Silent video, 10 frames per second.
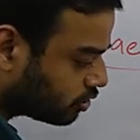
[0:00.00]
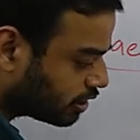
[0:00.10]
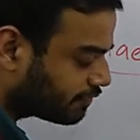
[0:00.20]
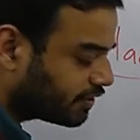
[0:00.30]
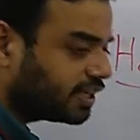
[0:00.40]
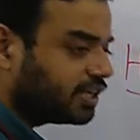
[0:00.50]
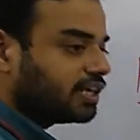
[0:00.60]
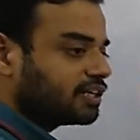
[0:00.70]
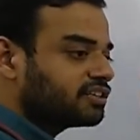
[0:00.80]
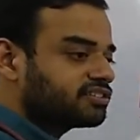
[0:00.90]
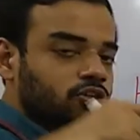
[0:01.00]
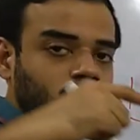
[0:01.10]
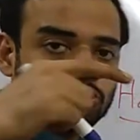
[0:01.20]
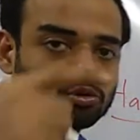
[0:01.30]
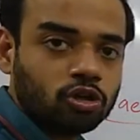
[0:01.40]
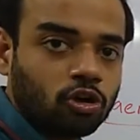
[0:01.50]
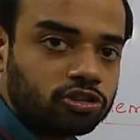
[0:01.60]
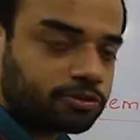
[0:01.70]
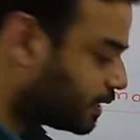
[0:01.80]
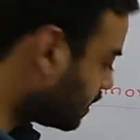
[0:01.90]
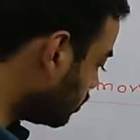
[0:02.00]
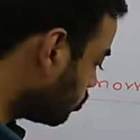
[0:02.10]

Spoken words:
or if he doesn't go to the hospital